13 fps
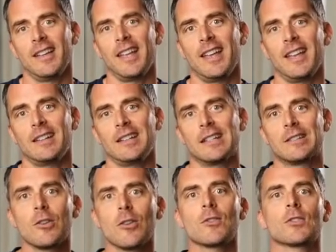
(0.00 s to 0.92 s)
And
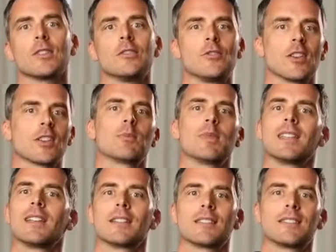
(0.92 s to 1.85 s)
it's usually just
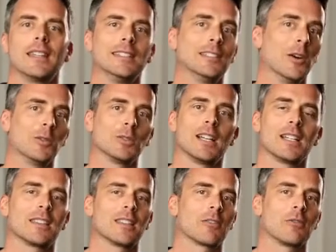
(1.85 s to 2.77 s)
because they don't
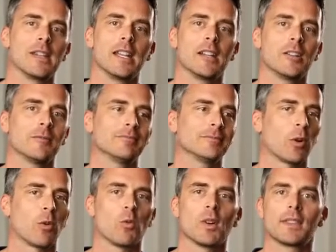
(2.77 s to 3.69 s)
like the creator
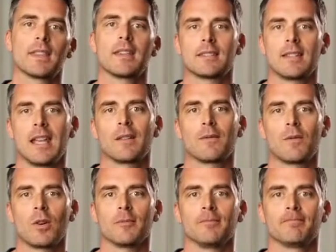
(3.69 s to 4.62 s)
or what they stand for.